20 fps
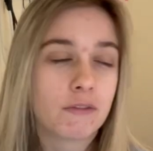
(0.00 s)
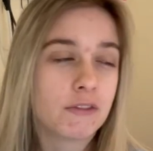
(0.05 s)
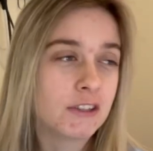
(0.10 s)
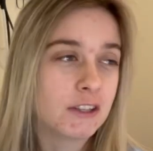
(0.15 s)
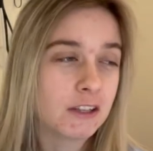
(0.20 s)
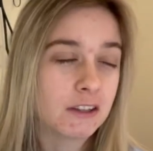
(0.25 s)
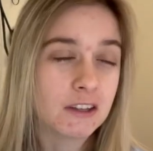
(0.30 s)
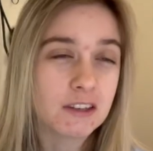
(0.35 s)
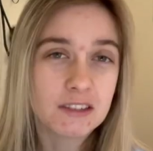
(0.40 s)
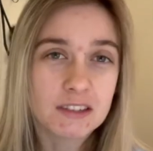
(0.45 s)
He
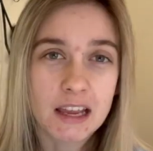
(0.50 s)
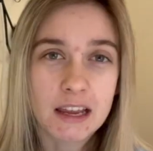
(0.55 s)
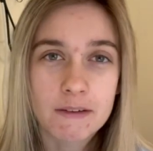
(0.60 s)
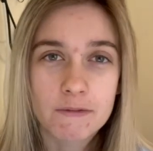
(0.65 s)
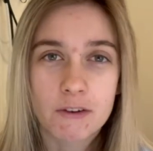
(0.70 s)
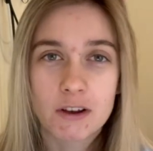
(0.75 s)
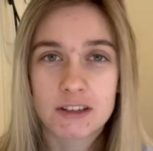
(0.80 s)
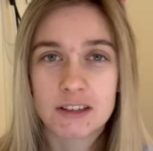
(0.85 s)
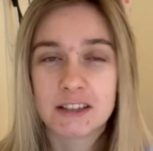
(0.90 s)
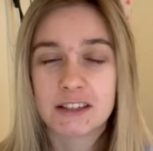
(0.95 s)
did the same
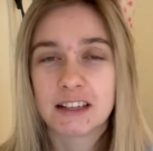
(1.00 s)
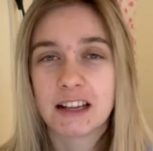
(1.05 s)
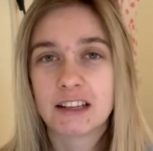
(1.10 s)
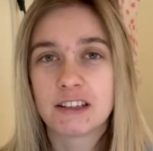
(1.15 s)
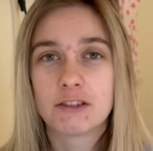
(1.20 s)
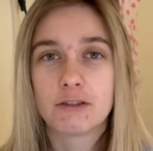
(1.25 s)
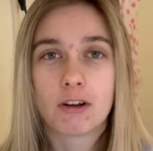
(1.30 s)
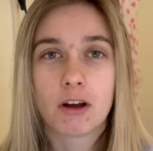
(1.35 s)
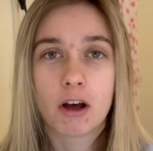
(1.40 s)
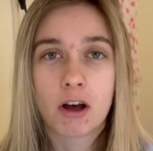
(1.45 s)
versus
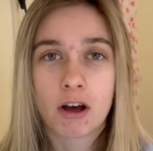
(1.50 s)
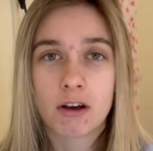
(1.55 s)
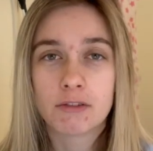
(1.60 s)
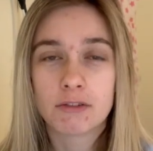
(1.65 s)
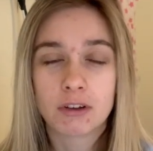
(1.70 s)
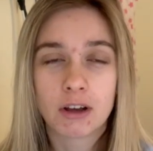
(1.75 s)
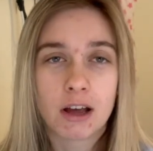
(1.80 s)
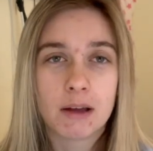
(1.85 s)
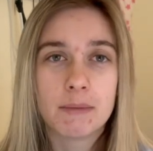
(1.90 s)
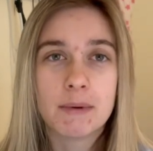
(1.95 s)
Leicester at
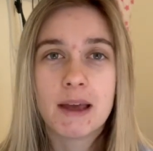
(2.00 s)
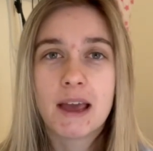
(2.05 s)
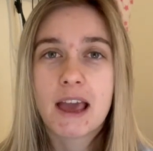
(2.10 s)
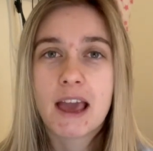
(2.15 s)
halftime.